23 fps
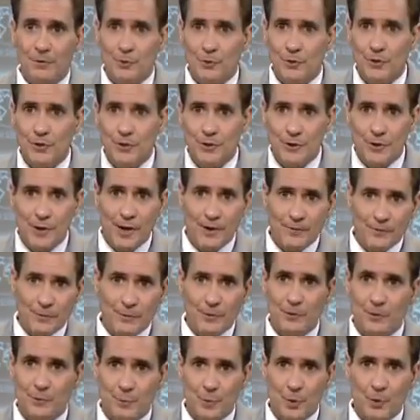shortly
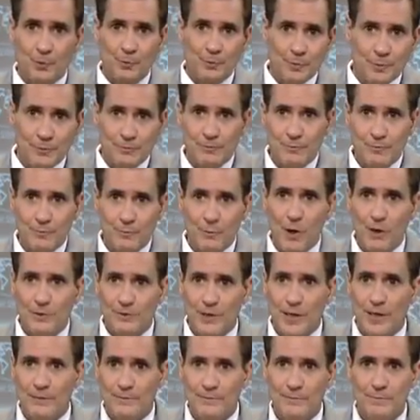thereafter, his spokesman
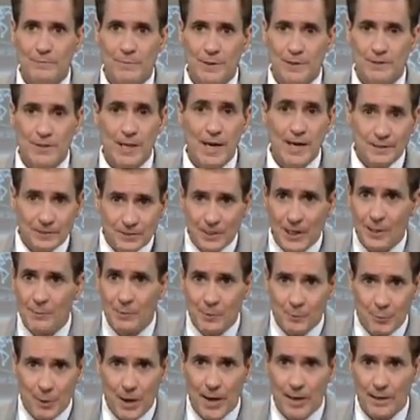walked that exact
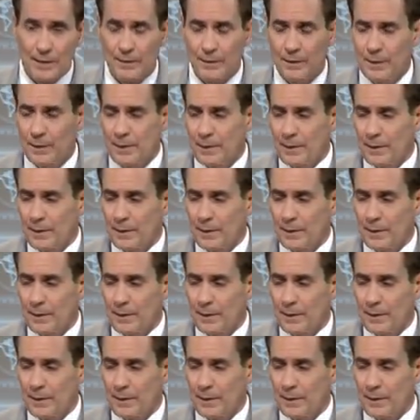statement back.